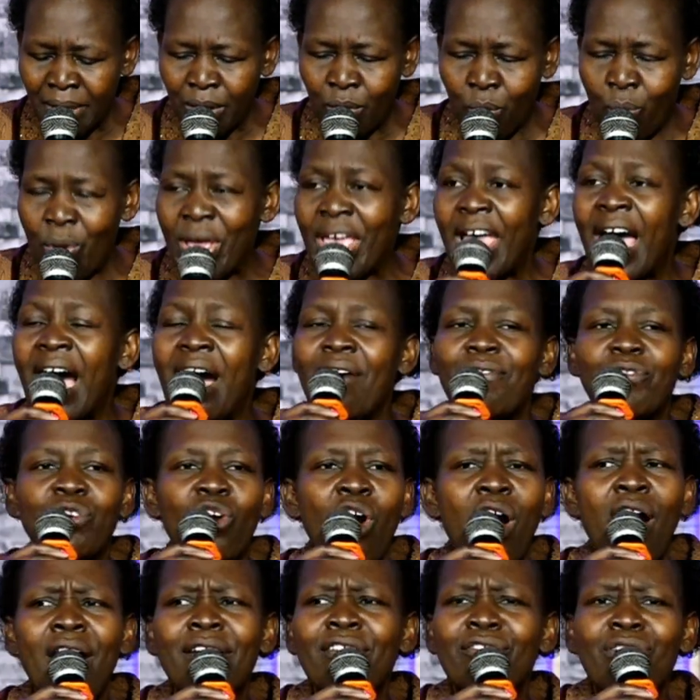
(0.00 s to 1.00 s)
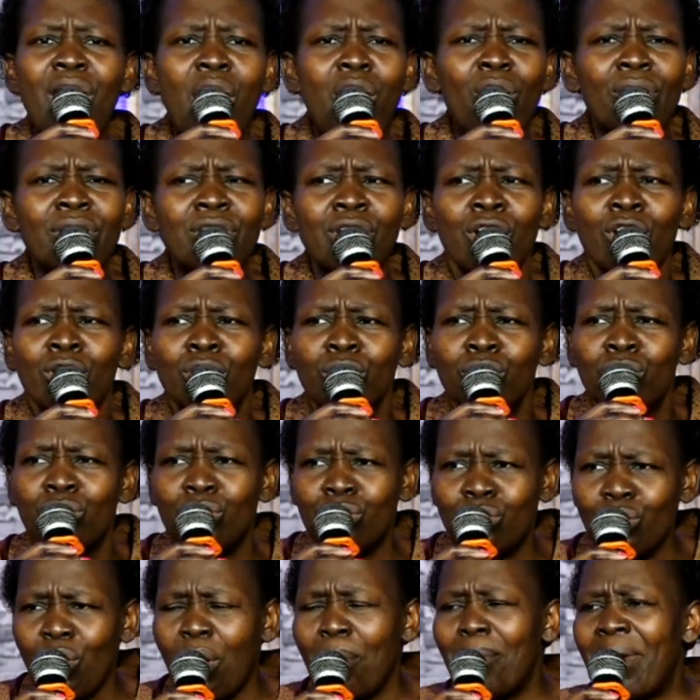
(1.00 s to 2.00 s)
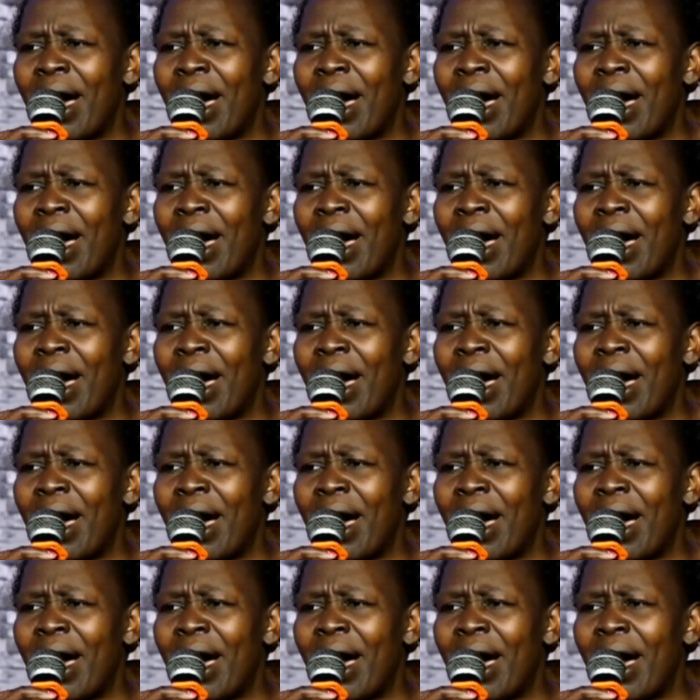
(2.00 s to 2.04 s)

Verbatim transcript: We have gone round so